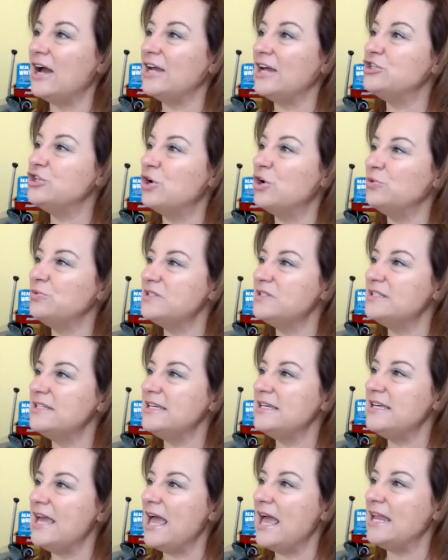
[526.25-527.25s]
I don't
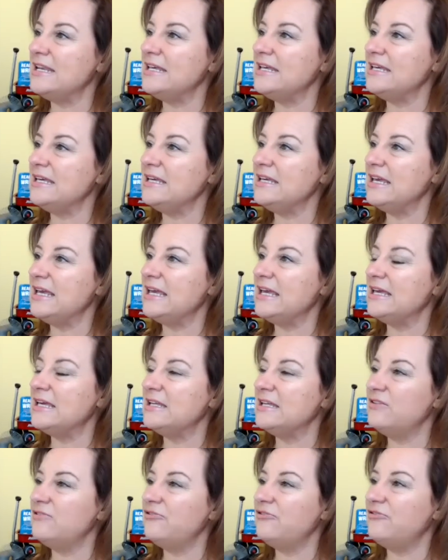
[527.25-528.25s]
see any
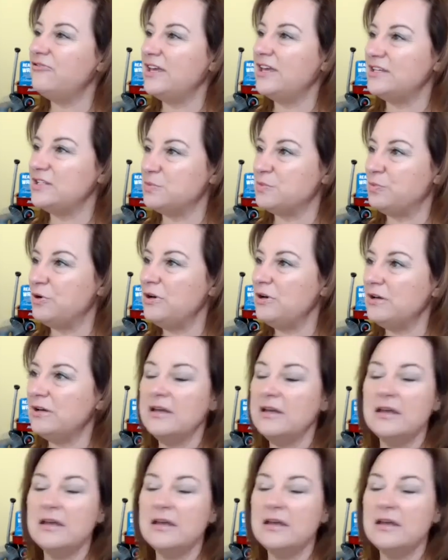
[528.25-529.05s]
in Facebook,